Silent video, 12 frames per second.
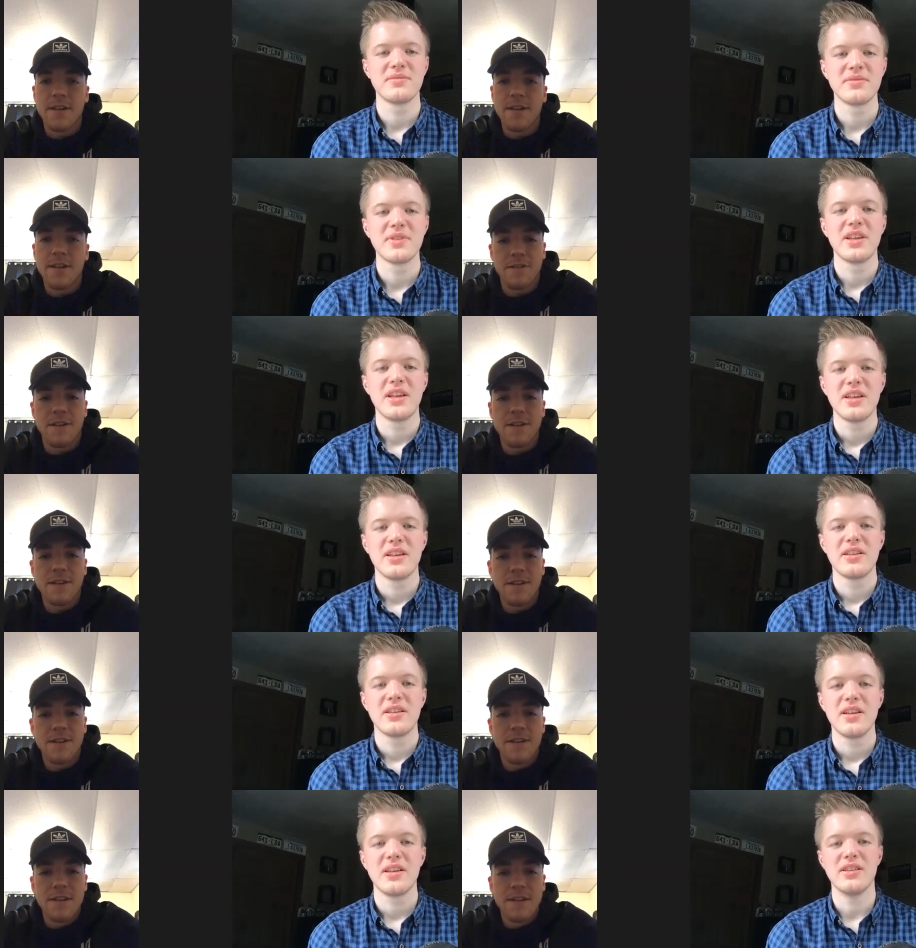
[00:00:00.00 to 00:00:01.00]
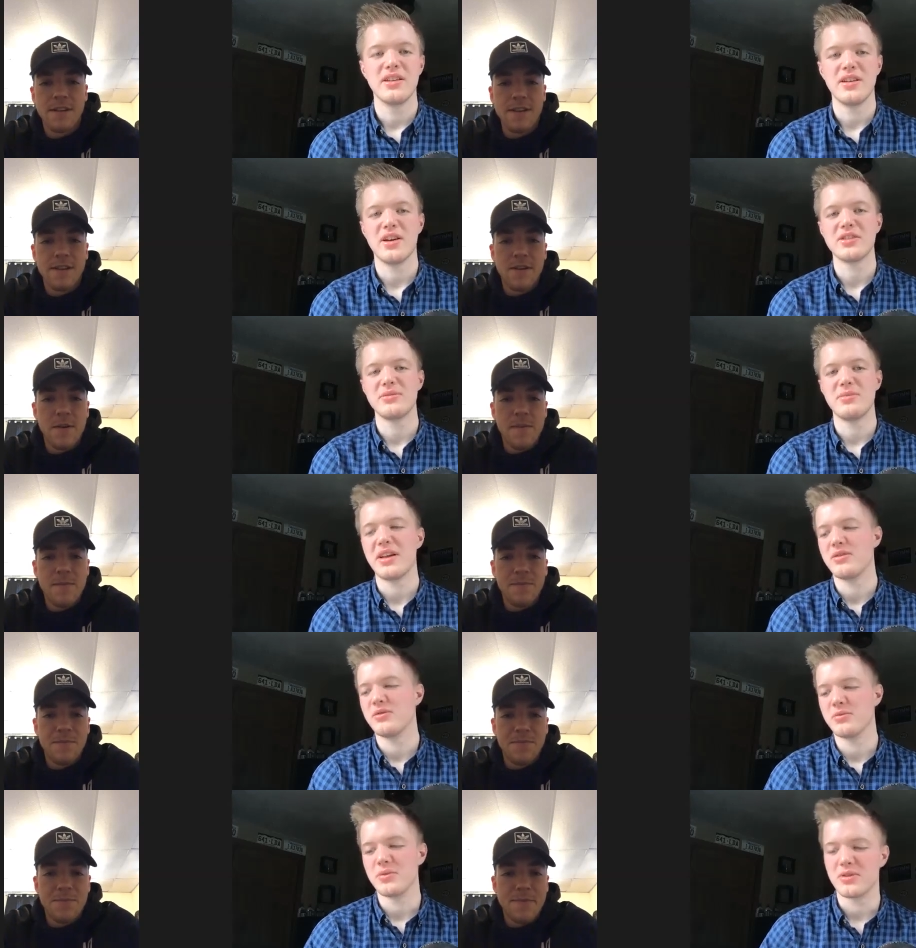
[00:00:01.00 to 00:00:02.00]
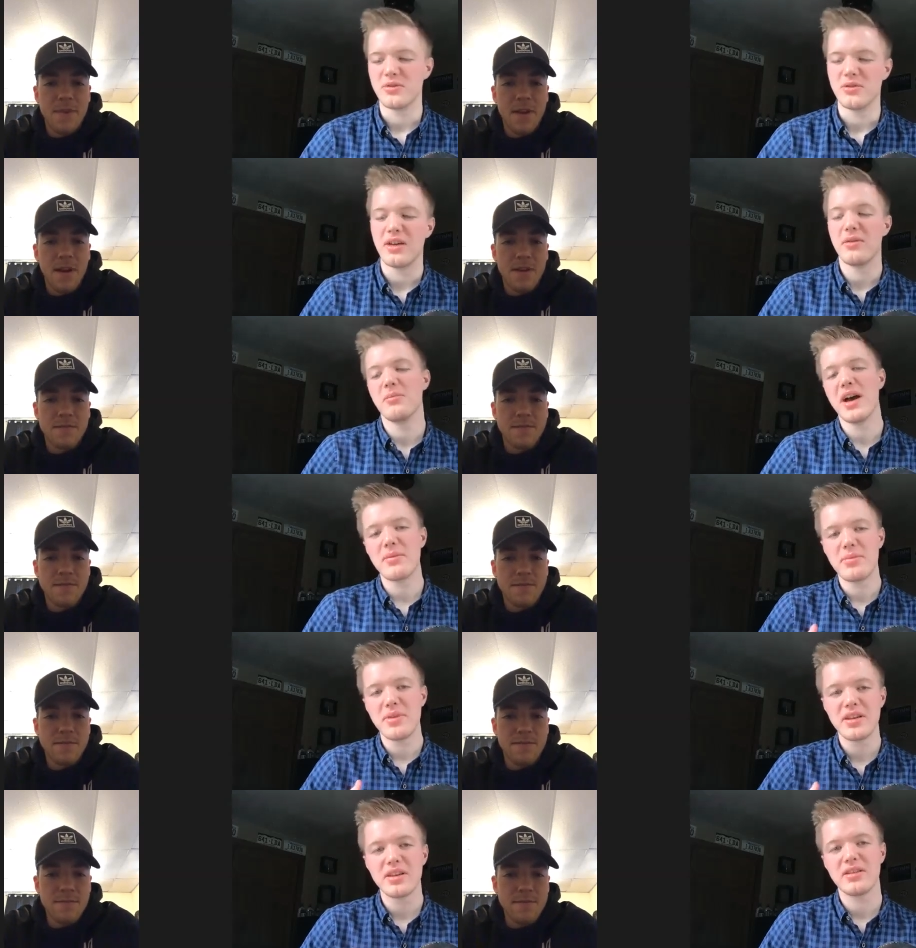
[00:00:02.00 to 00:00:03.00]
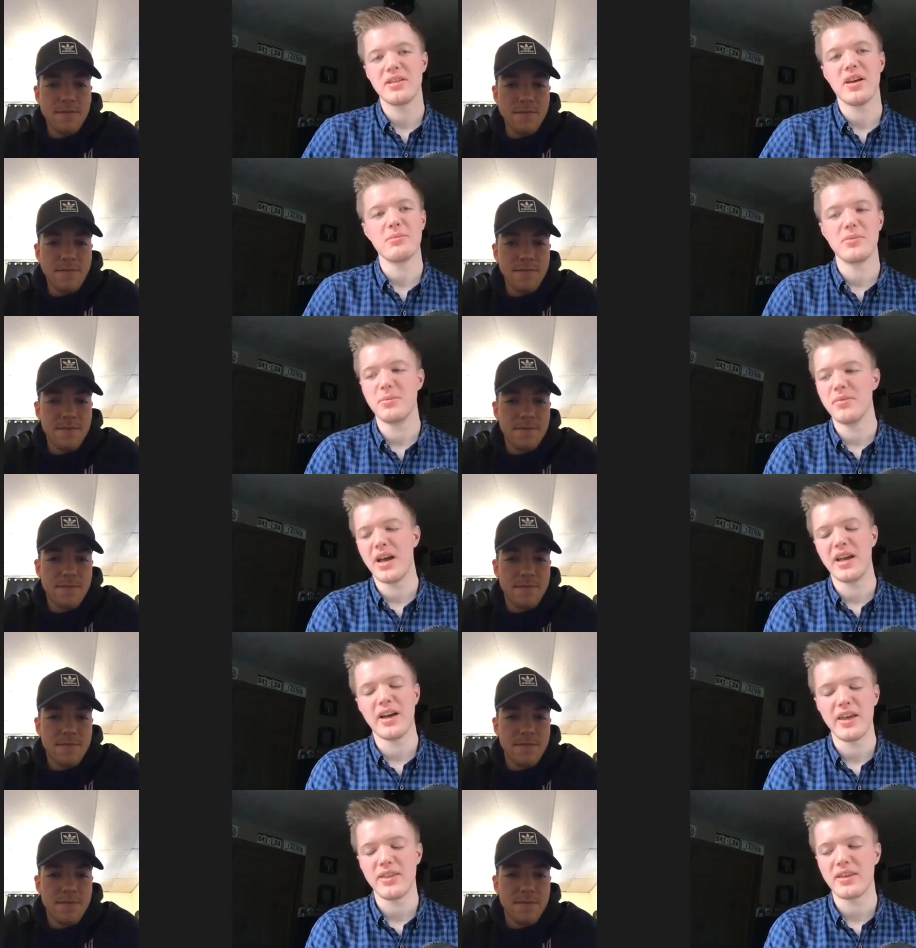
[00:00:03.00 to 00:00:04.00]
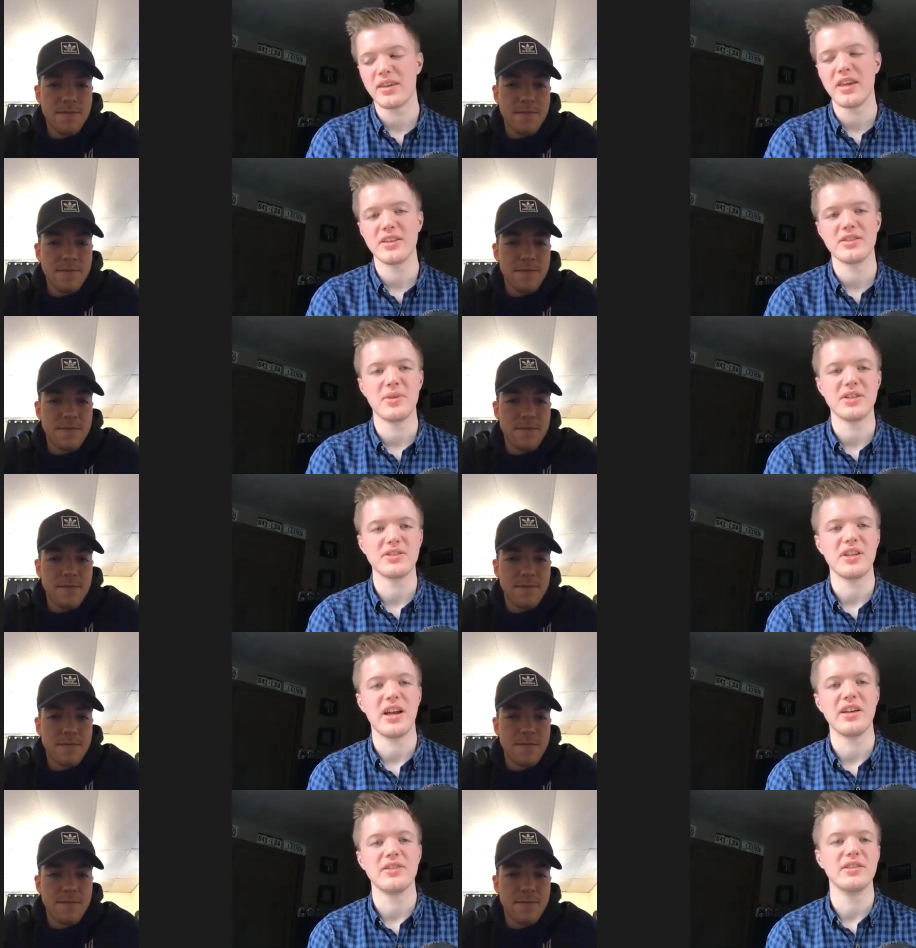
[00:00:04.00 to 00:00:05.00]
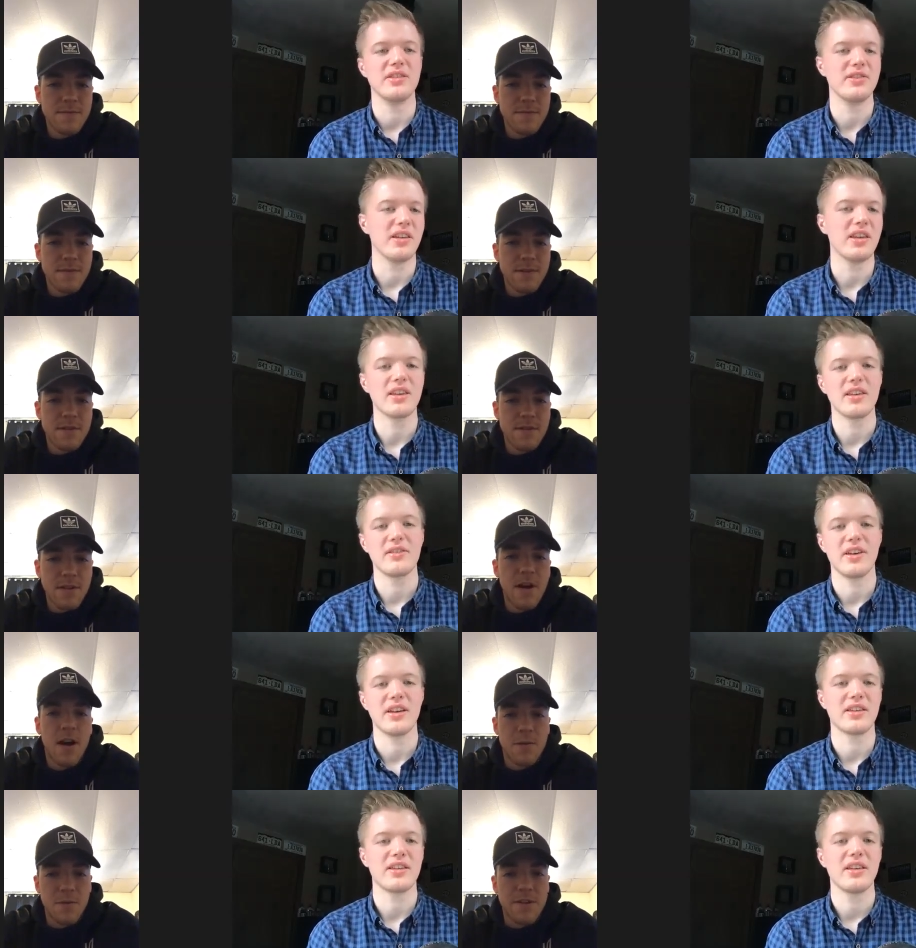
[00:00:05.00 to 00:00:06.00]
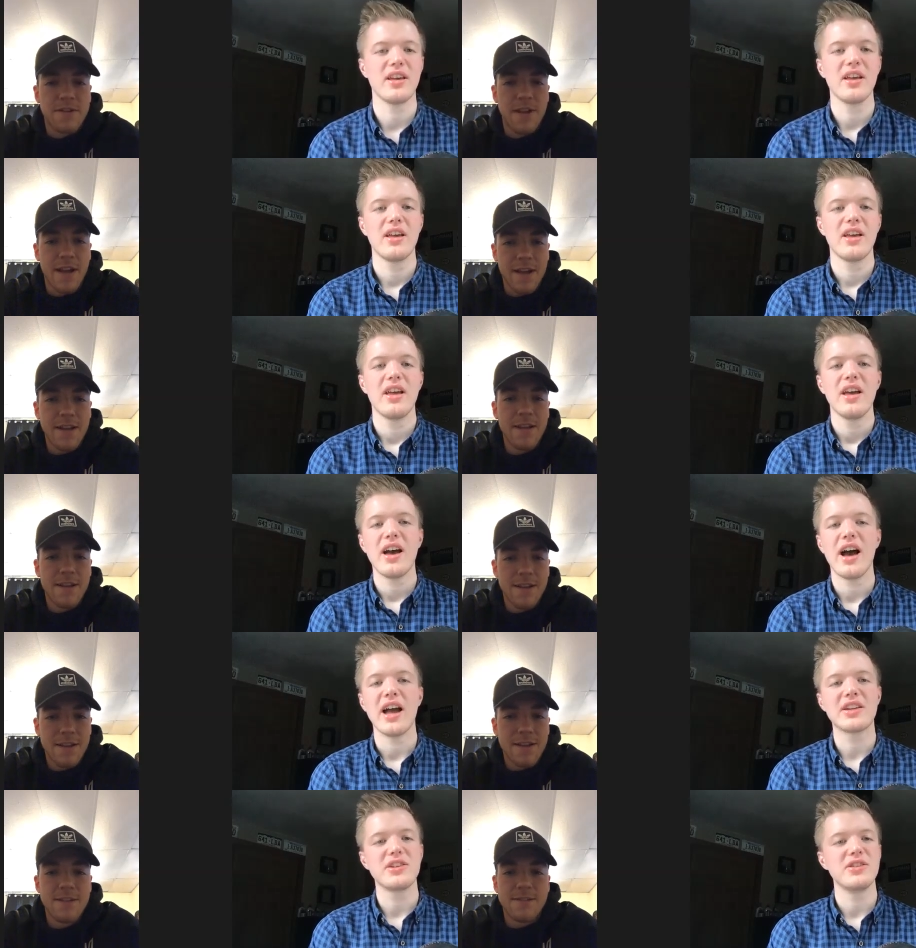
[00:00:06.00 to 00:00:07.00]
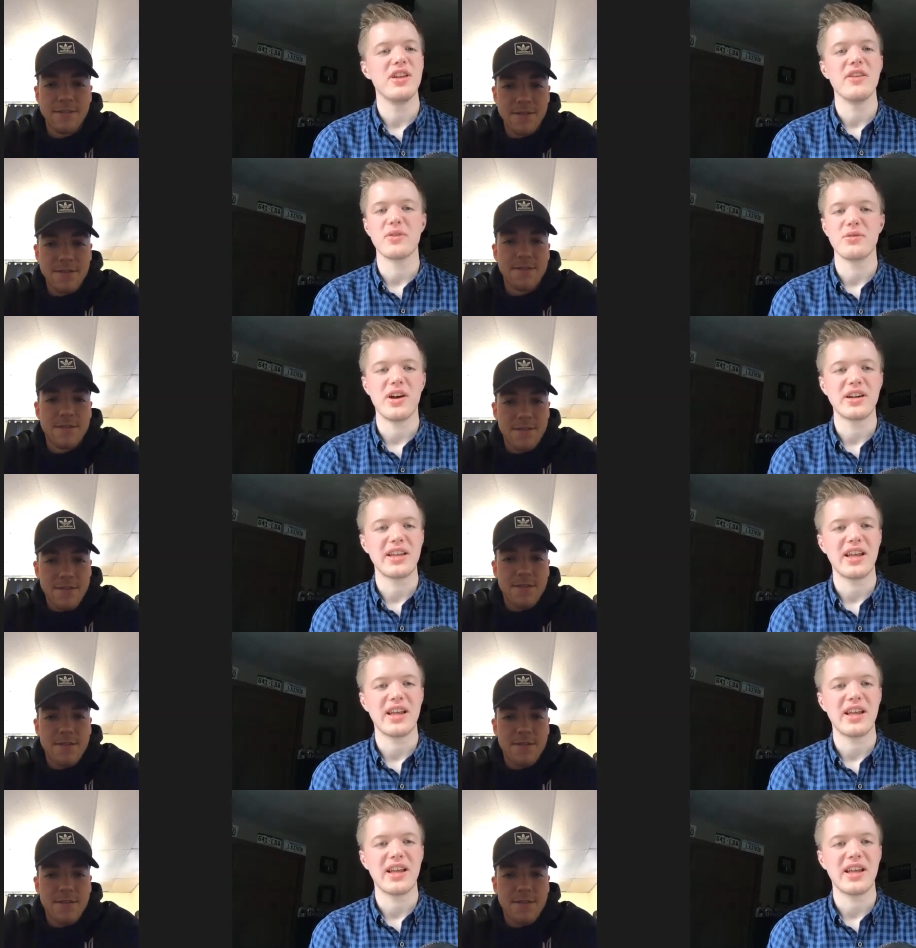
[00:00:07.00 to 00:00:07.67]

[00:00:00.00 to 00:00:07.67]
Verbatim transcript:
Speaker 1: definitely. And then Auston Matthews would be cool. In my opinion, I'm I, I think he has the best style in the league. Like hundred percent. I could never rock